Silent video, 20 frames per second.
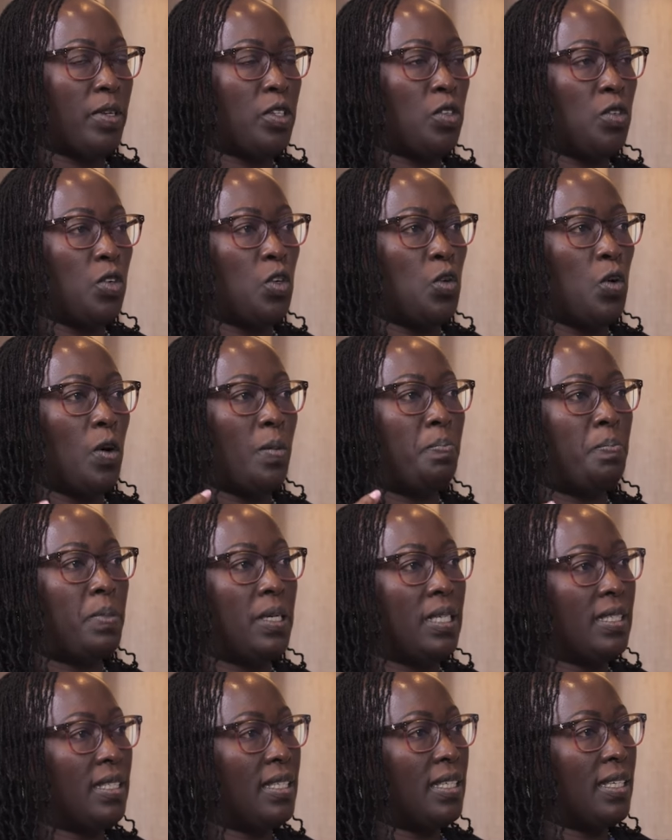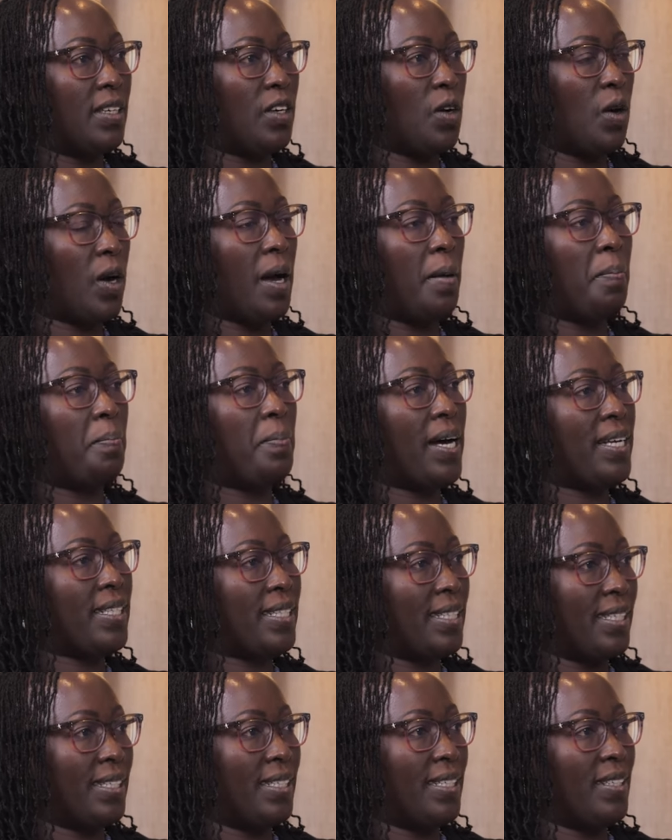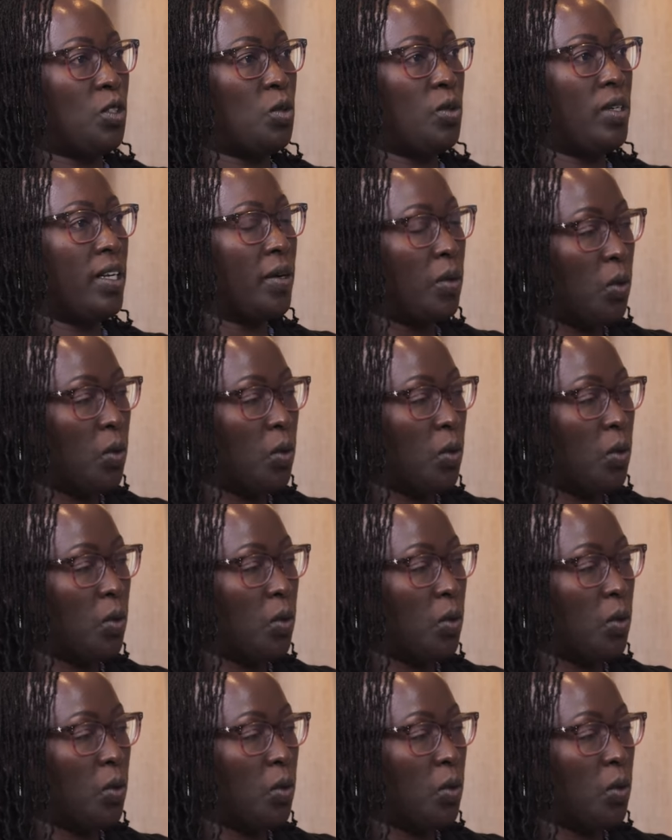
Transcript: you know you are building your mm. capacity to mm.